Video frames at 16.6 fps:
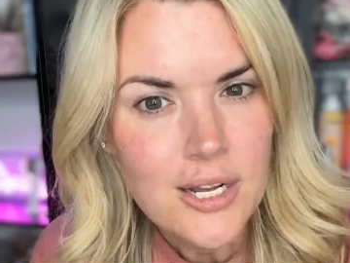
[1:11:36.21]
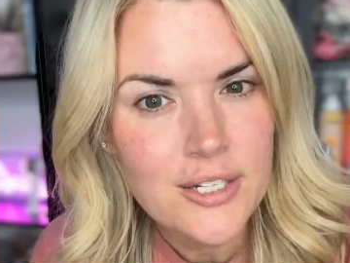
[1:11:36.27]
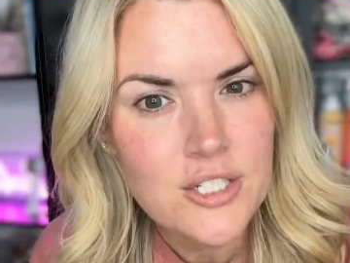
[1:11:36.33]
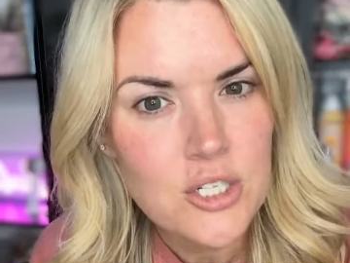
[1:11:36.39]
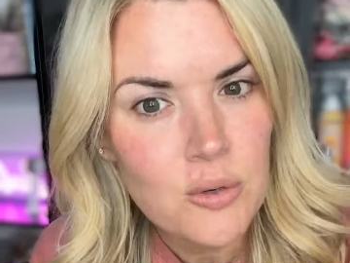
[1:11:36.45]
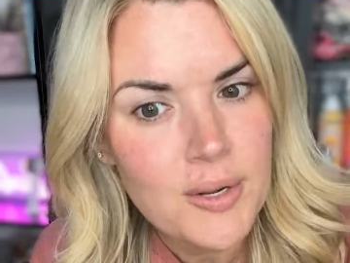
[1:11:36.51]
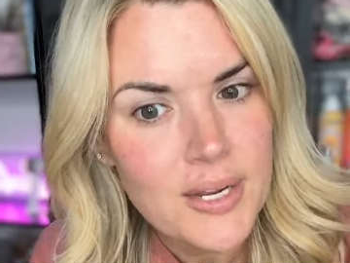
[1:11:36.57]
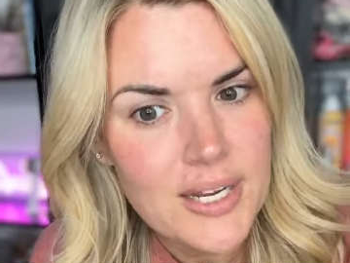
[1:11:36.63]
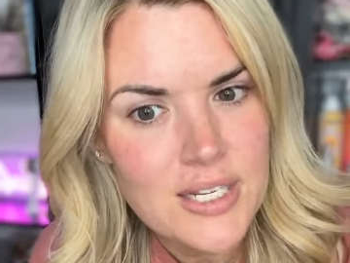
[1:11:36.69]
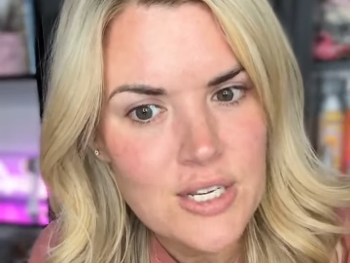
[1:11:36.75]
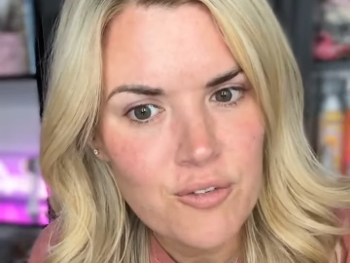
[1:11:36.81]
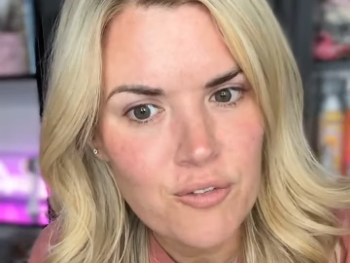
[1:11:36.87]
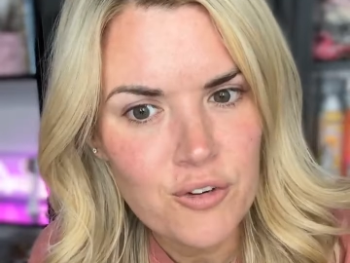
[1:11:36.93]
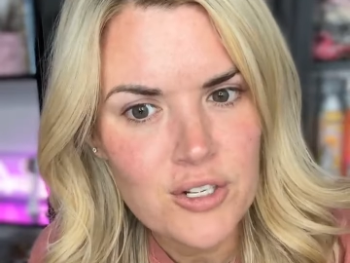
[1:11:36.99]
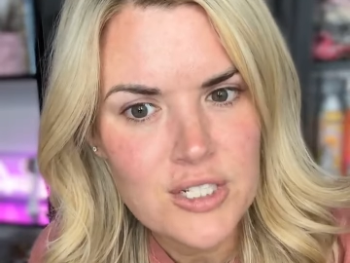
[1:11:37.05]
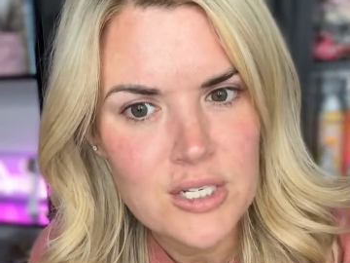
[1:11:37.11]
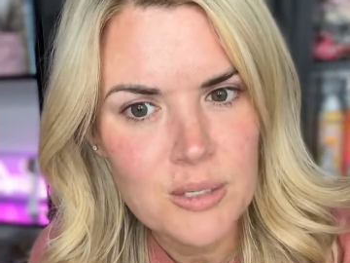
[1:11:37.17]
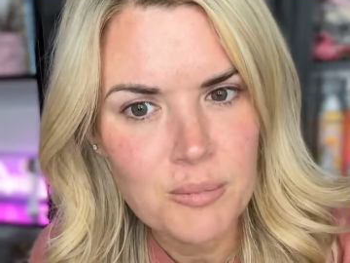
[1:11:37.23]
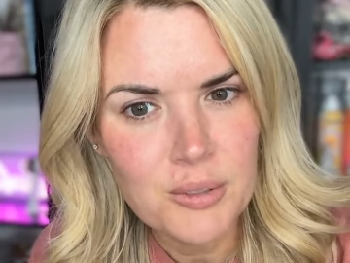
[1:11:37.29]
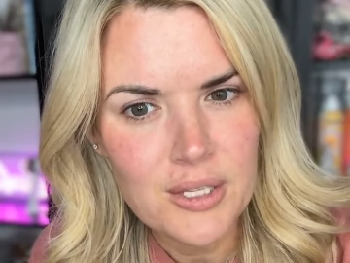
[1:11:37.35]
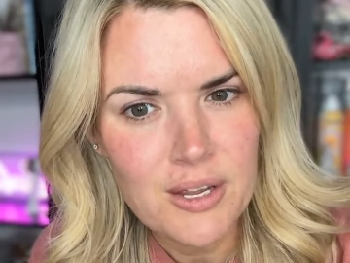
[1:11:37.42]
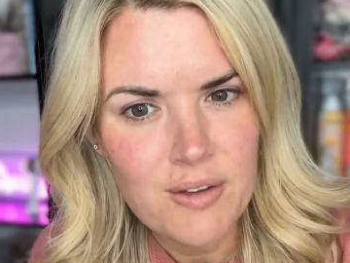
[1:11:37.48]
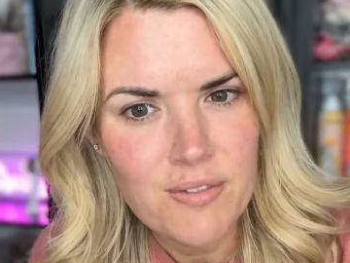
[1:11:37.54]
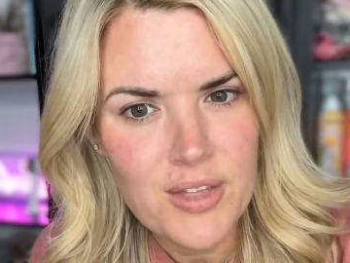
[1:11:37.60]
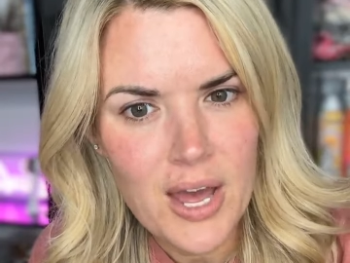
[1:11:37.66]
It's so easy for us to
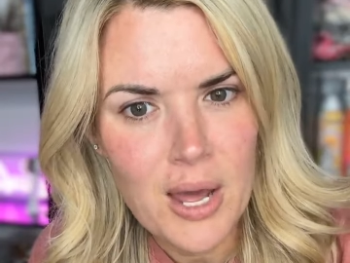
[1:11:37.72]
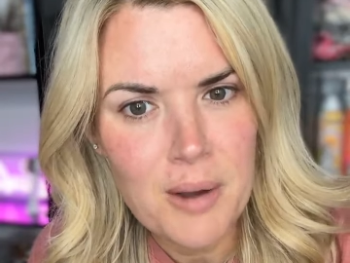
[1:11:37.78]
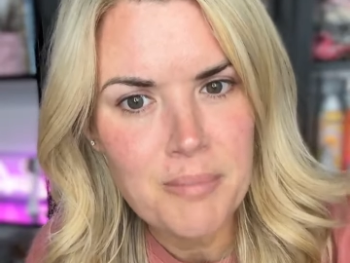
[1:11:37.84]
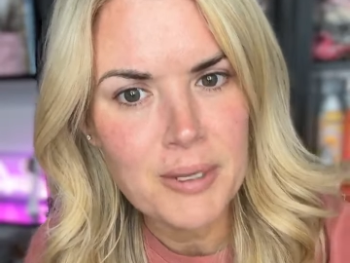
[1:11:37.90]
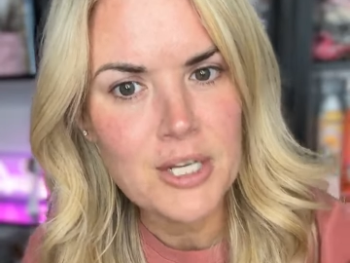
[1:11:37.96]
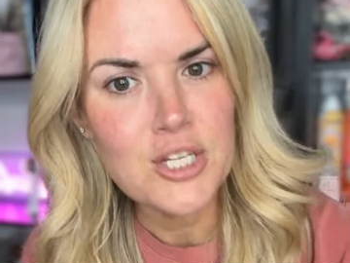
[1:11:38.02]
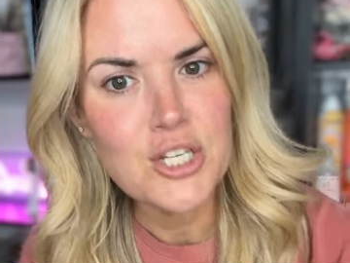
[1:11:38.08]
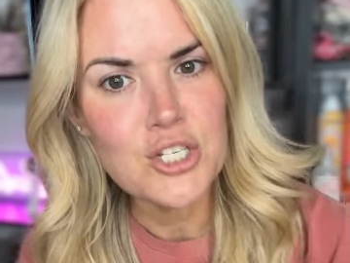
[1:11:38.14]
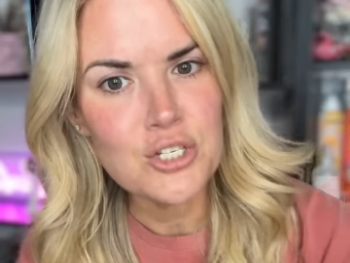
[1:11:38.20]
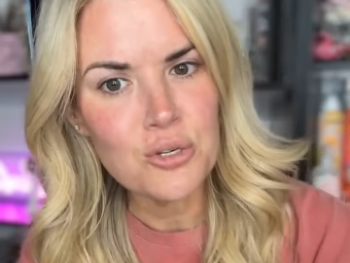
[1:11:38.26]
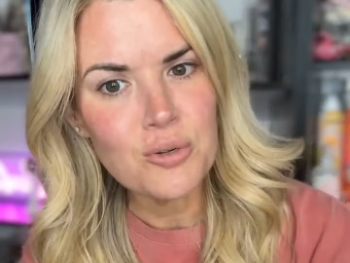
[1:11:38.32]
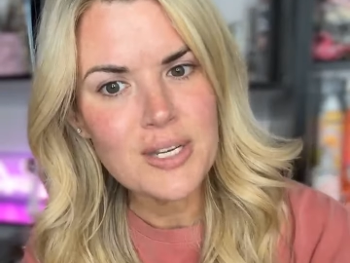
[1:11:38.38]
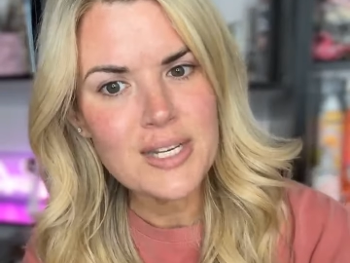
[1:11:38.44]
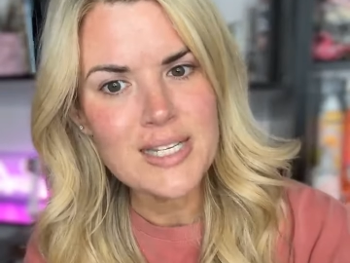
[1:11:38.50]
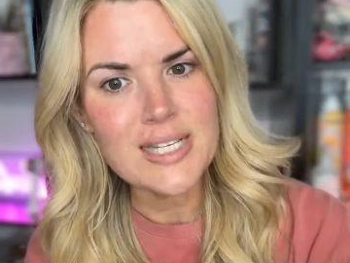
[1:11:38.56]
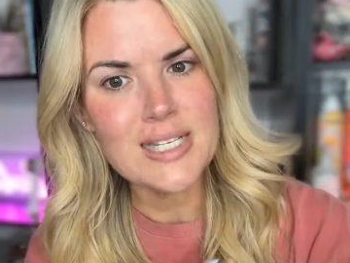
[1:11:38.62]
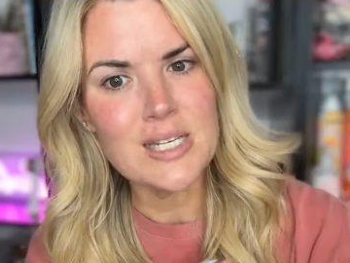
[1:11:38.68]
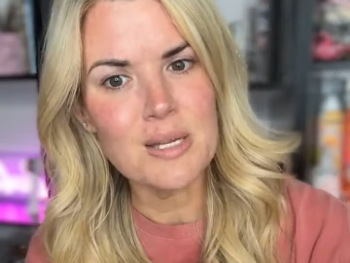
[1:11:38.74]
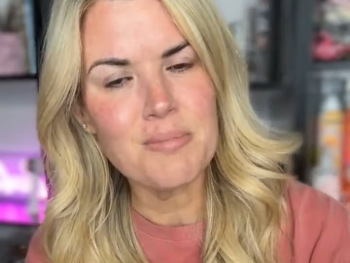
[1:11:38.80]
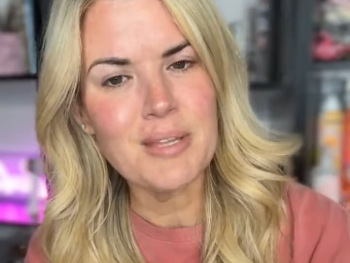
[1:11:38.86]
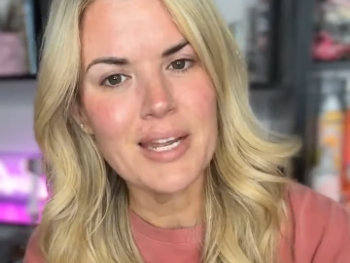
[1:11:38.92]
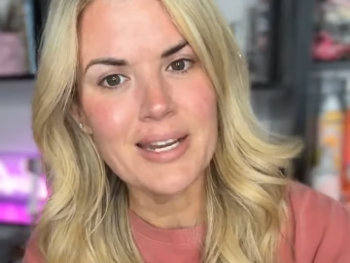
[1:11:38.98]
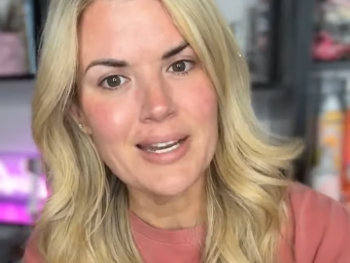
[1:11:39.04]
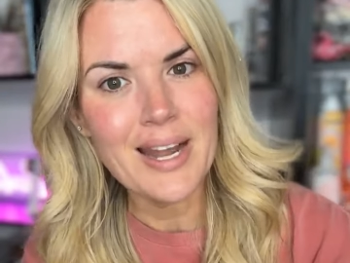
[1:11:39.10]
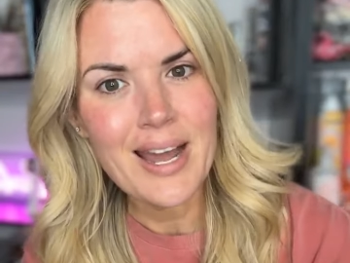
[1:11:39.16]
believe that. But as soon as it's
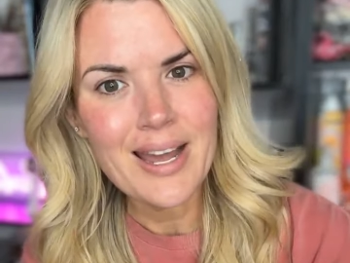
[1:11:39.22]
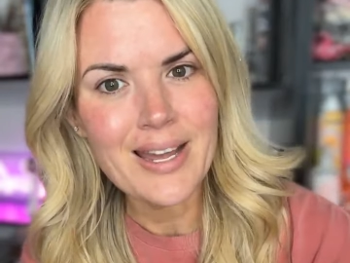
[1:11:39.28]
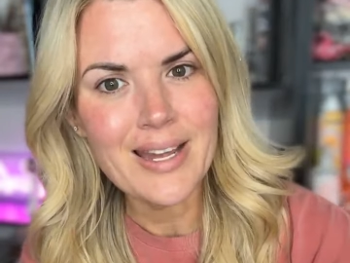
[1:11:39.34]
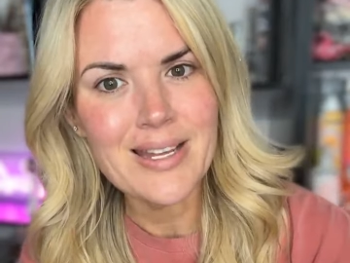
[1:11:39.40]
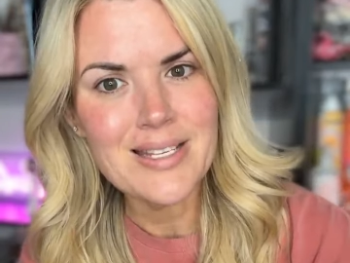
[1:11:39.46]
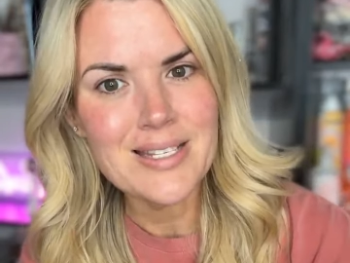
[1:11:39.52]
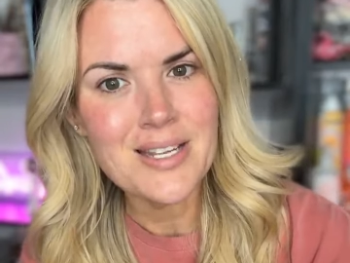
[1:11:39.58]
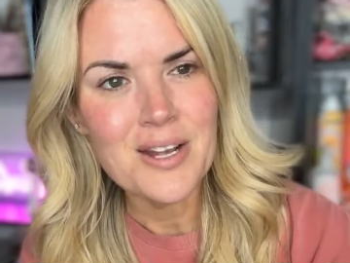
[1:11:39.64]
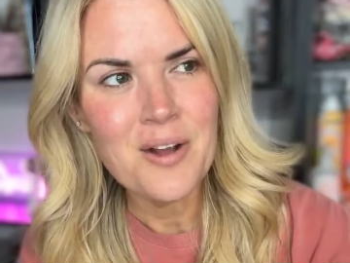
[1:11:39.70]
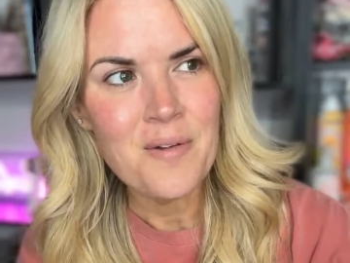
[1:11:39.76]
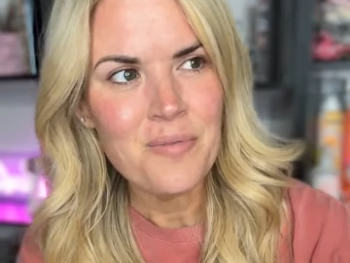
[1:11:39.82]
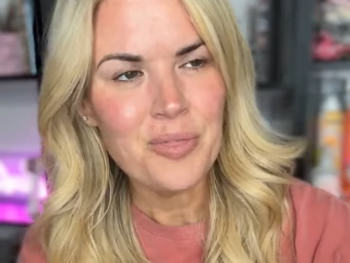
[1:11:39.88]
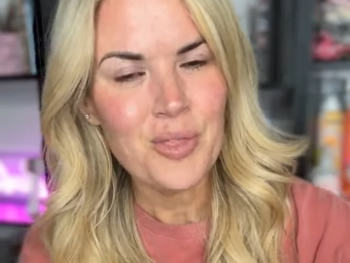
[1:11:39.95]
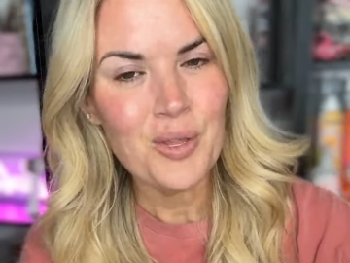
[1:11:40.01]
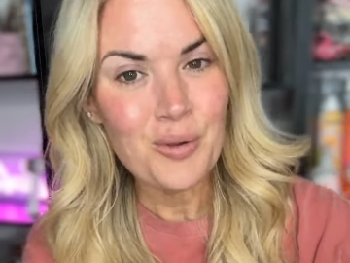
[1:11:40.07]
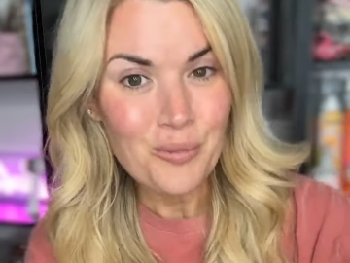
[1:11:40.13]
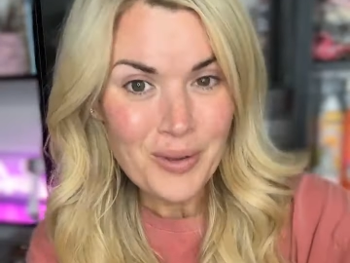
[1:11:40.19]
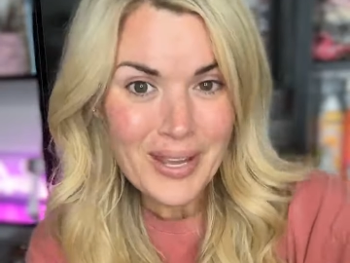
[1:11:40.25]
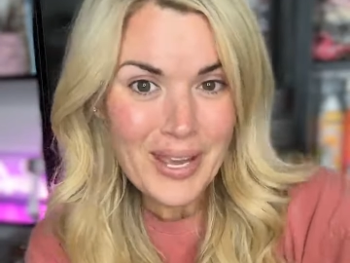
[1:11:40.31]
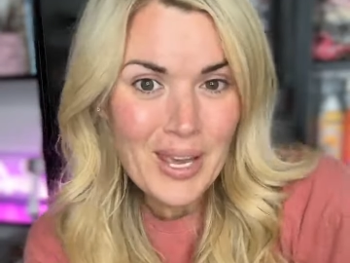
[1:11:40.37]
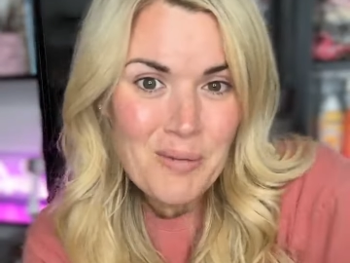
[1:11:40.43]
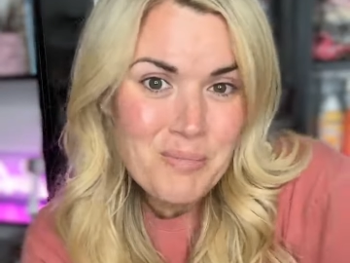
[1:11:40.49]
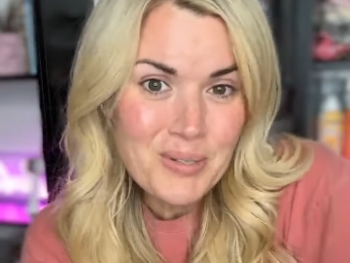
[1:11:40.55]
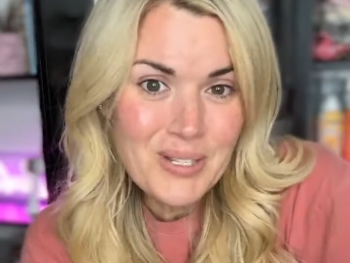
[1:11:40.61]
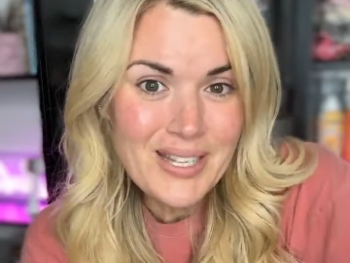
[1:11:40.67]
something nice, we
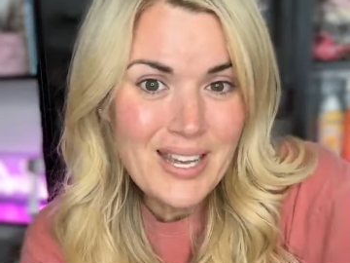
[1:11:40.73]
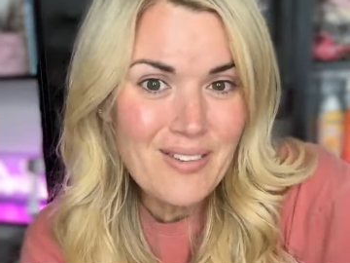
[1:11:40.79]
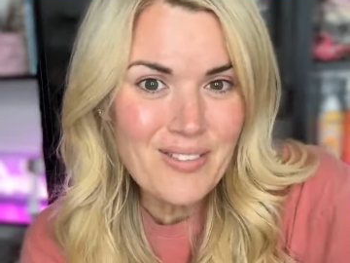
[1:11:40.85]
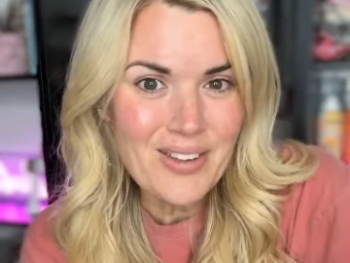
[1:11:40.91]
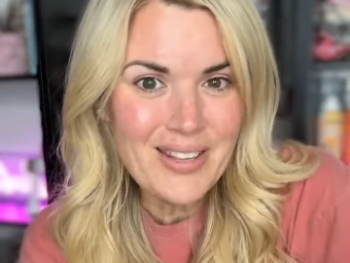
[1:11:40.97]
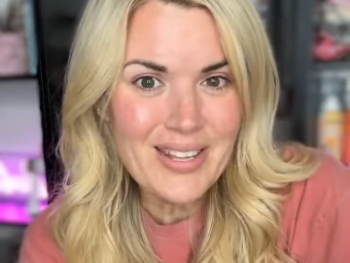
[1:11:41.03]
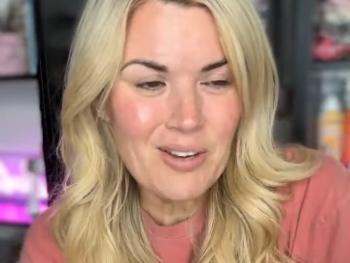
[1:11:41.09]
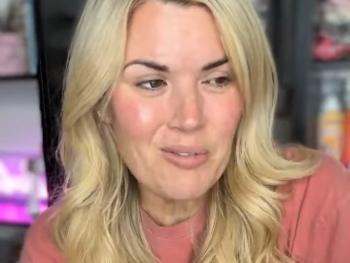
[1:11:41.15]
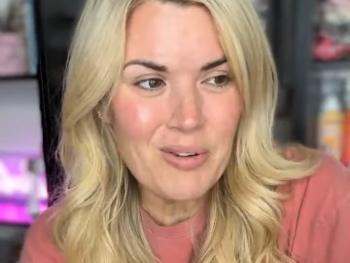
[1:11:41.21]
can't believe it.